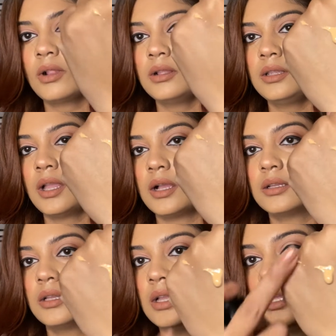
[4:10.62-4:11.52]
Yeah.
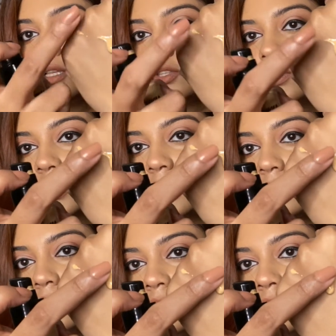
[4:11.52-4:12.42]
So the
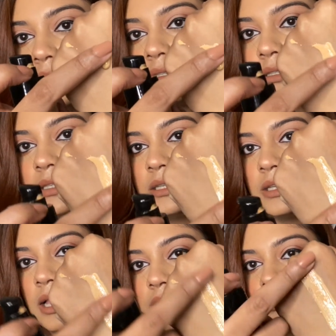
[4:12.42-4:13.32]
consistency,
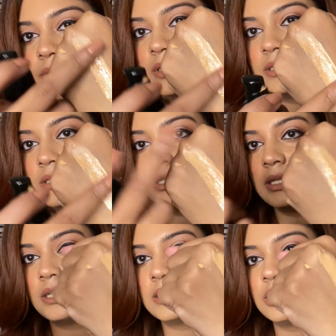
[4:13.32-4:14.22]
as you can see,
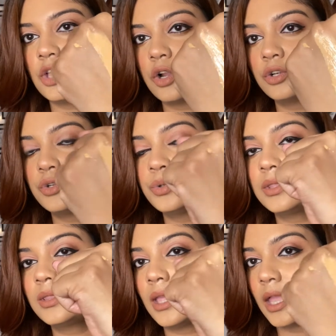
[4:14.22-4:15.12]
is not too
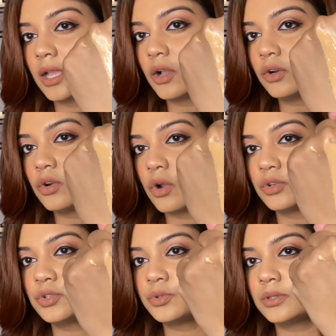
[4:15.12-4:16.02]
thick,
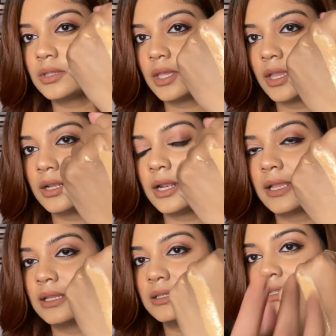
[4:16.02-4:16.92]
not too thin.
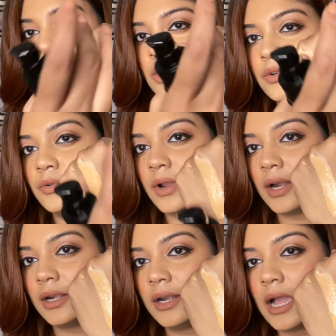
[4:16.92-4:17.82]
Like, it does not
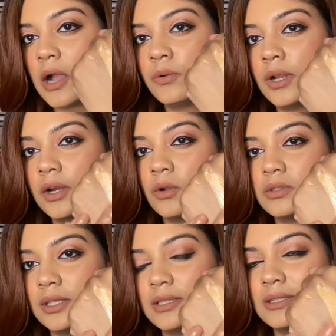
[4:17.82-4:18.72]
run down, and
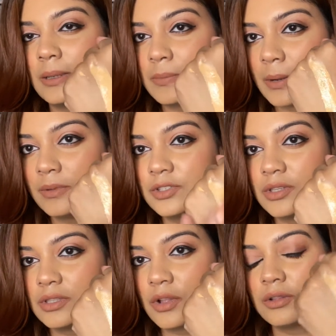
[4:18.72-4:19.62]
also at the same time it
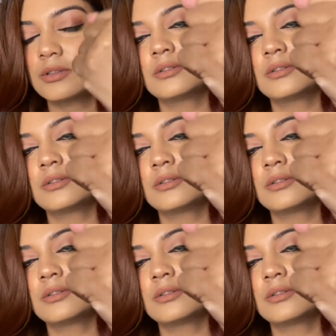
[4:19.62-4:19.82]
just not